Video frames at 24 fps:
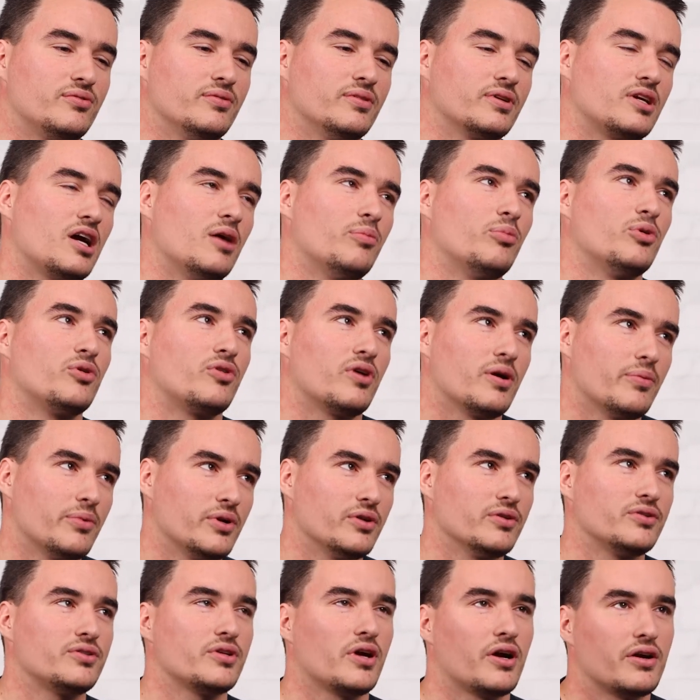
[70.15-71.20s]
a couple
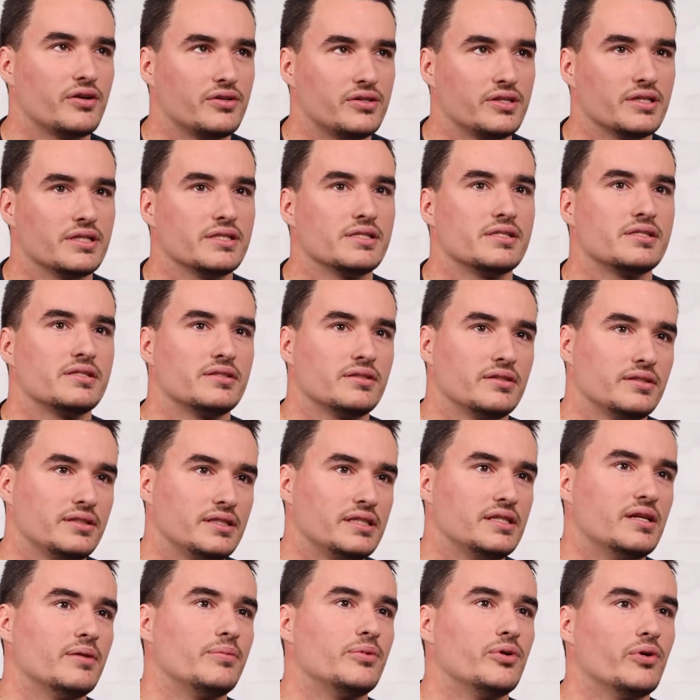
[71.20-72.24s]
criminal charges,
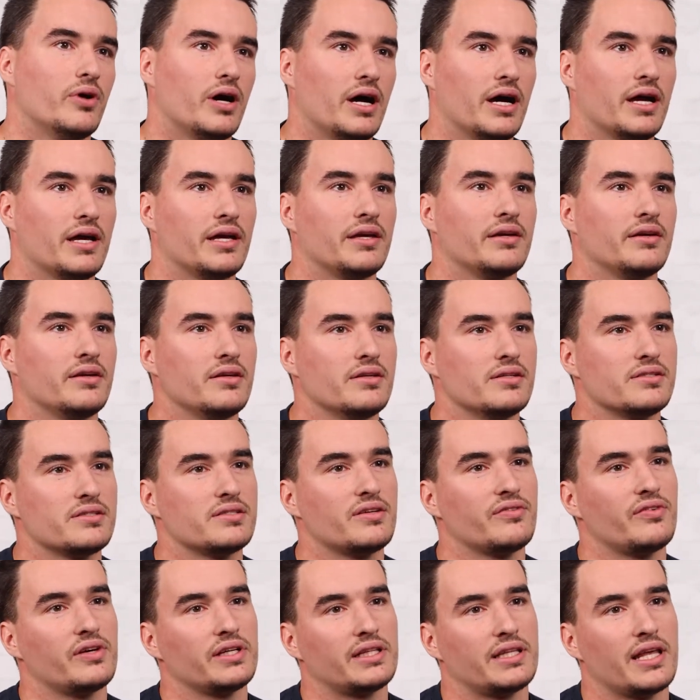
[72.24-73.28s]
DWI,
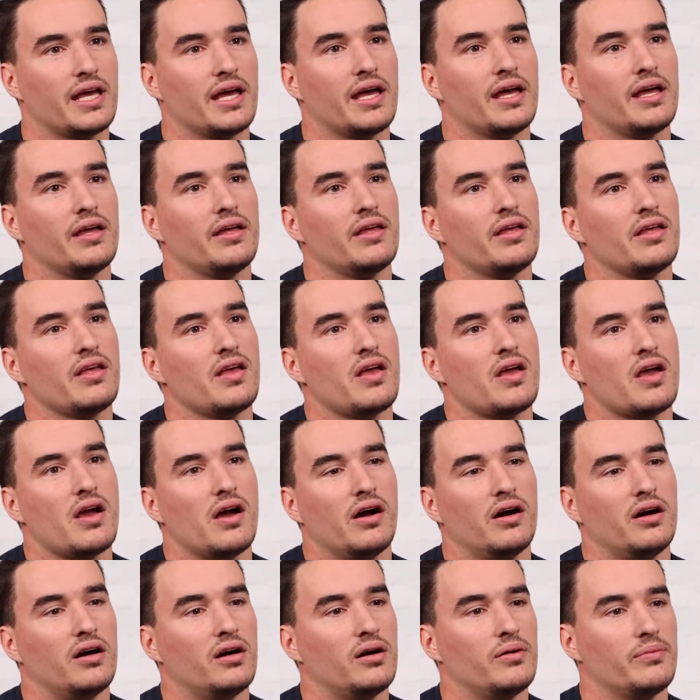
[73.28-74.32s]
stuff like that.
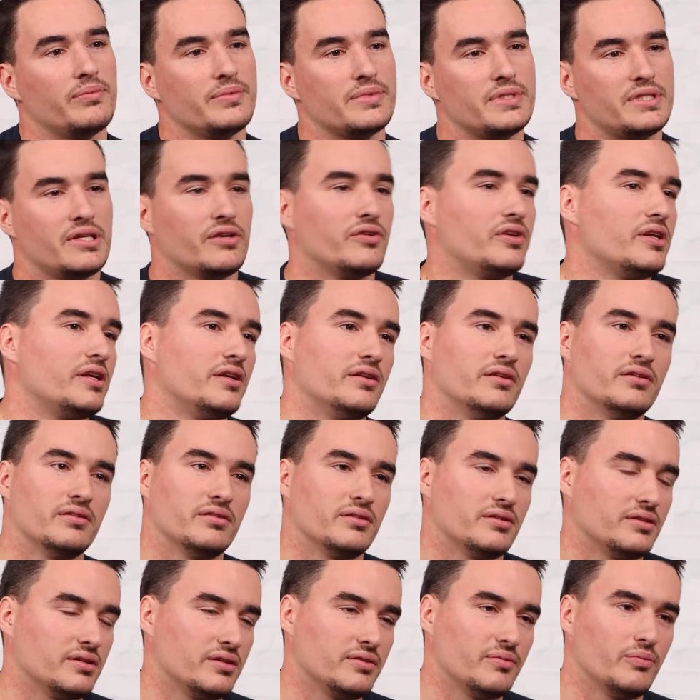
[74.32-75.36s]
Still didn't
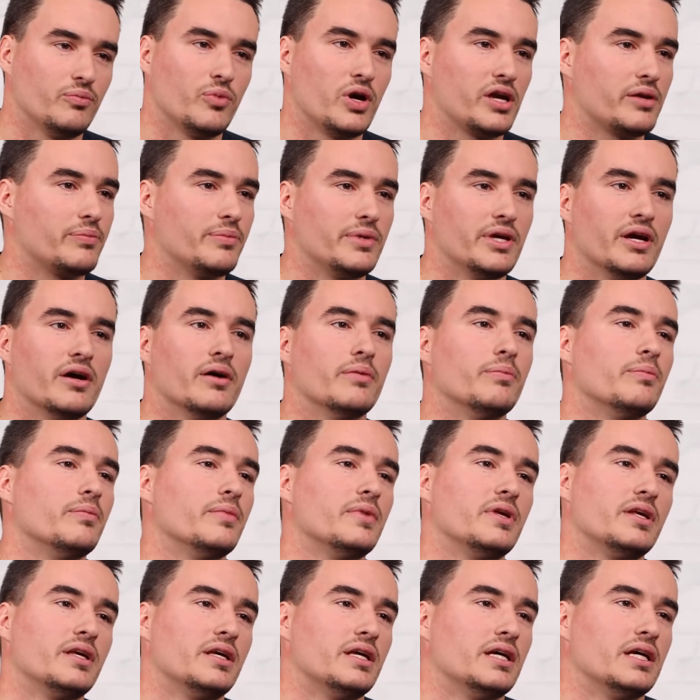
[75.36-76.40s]
wake me up.
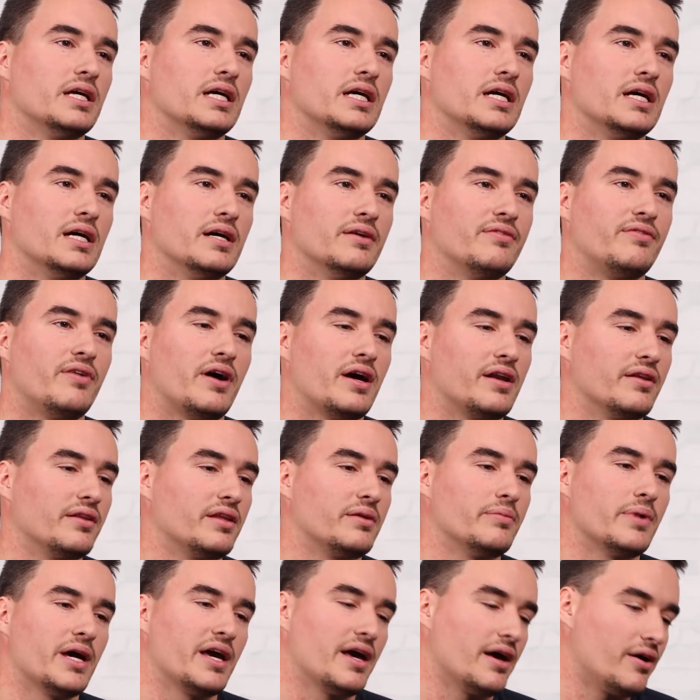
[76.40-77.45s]
Finally,
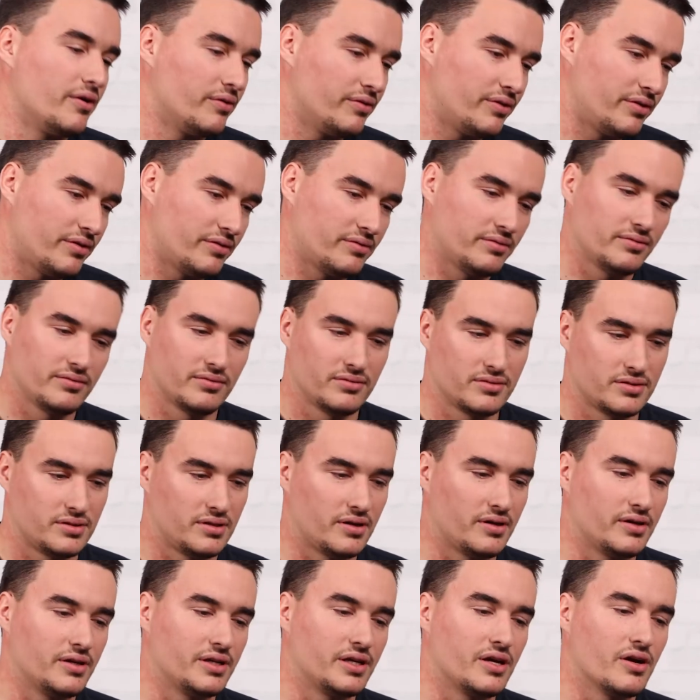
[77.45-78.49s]
my health
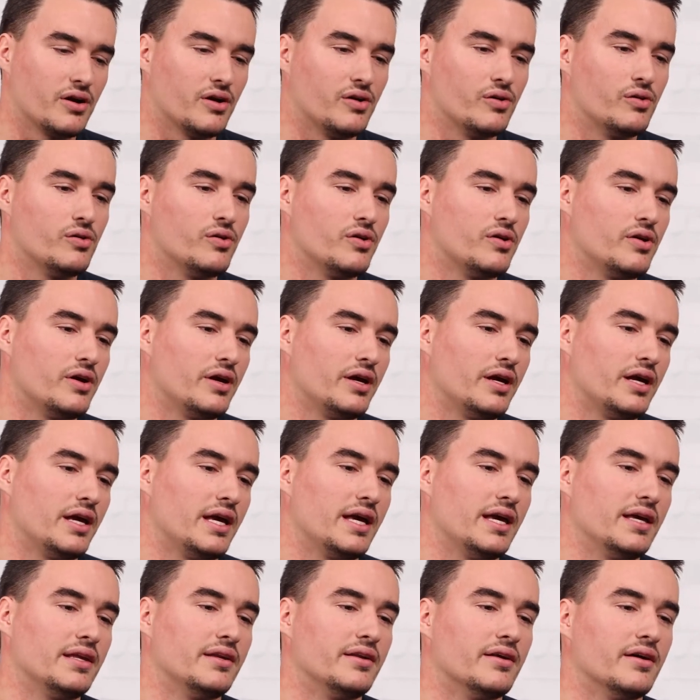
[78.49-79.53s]
started to go,
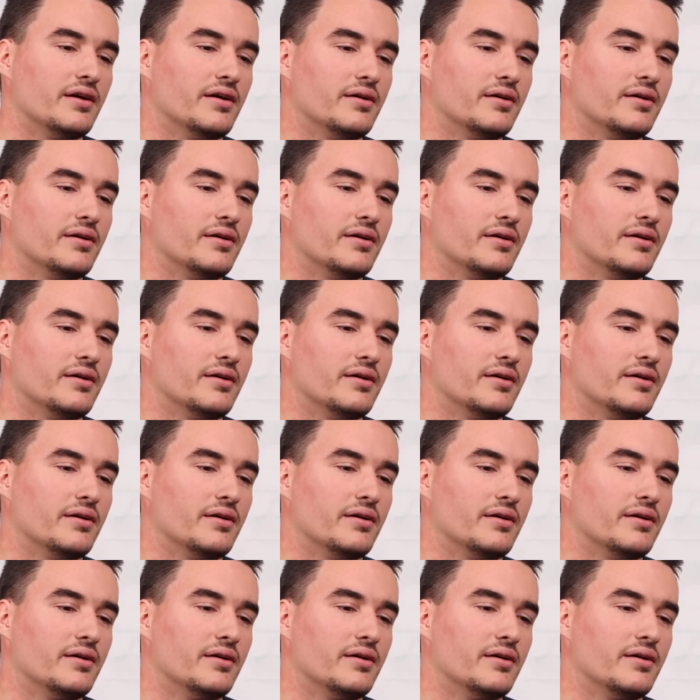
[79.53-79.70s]
and